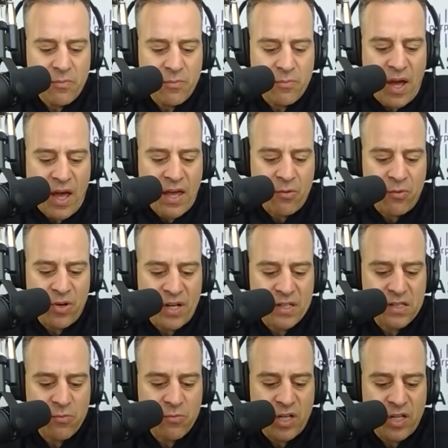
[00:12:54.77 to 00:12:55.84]
by it when
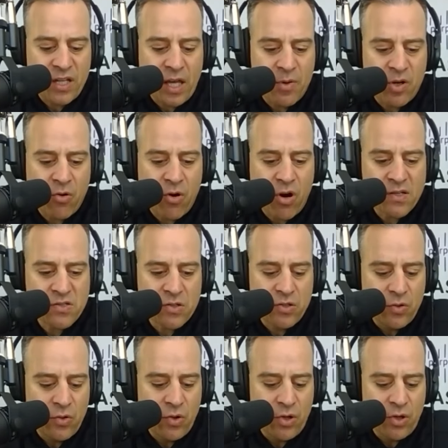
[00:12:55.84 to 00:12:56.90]
I when I came across a
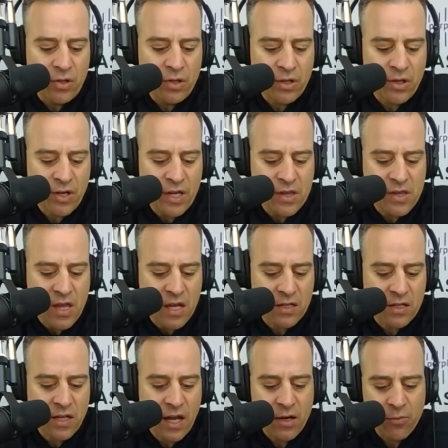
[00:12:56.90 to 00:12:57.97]
Google alert and
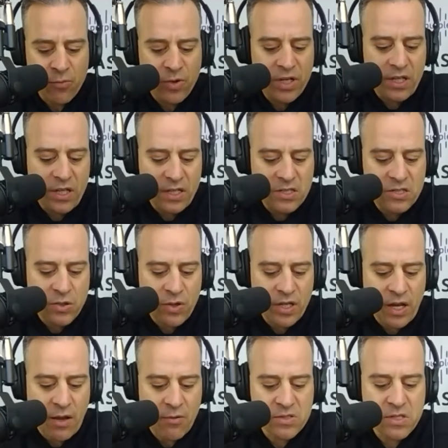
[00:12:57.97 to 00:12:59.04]
then kind of reading into
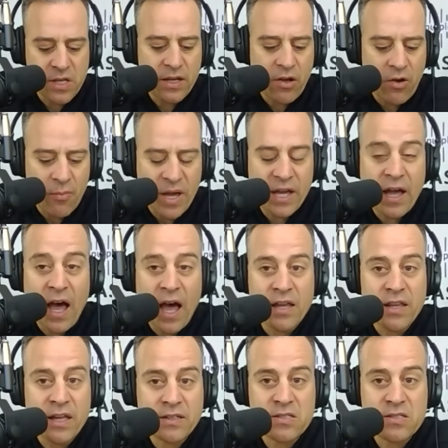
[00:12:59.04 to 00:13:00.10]
it, I was like, oh my
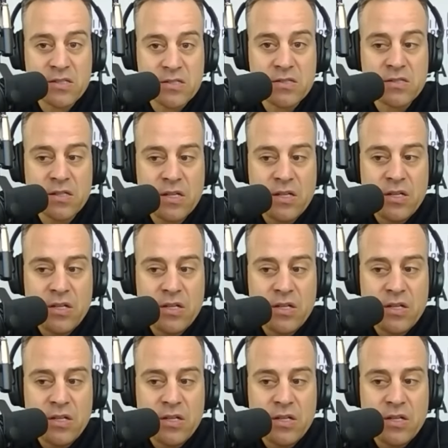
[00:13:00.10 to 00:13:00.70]
God, like this is